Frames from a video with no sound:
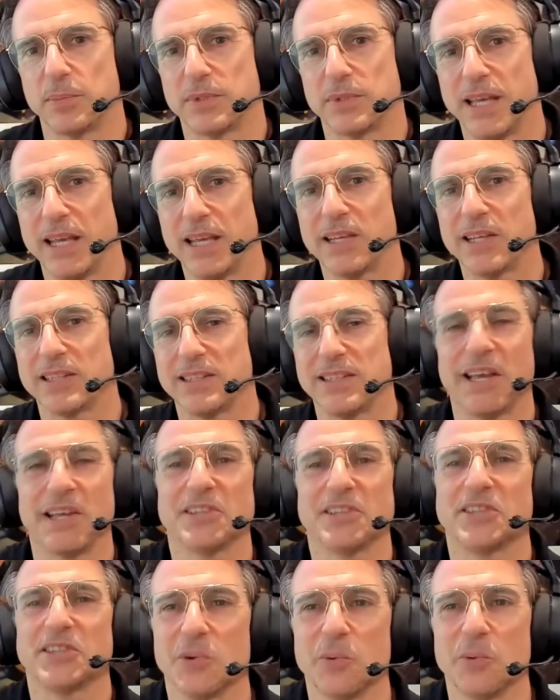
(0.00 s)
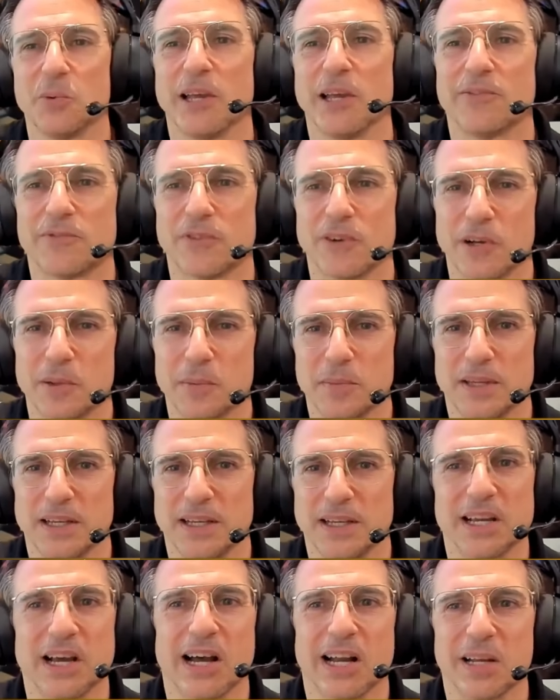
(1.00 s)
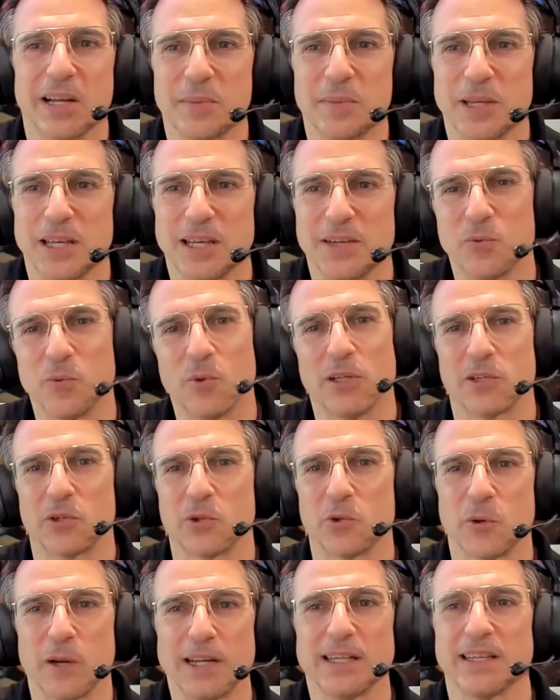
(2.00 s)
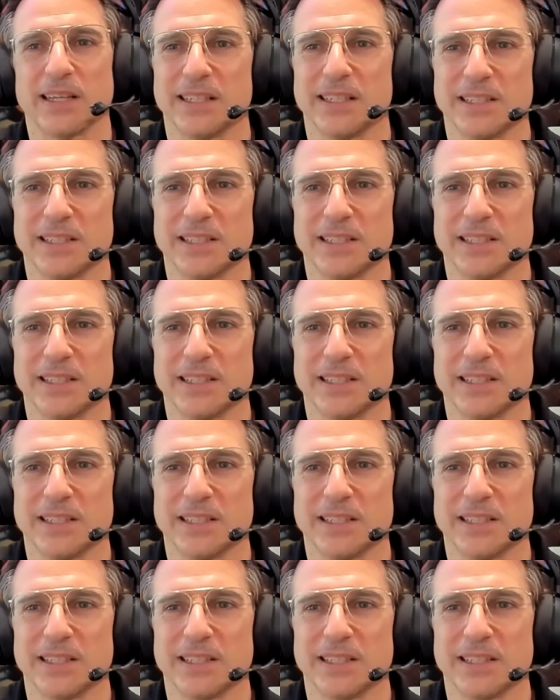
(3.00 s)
take attention away from the economy and what created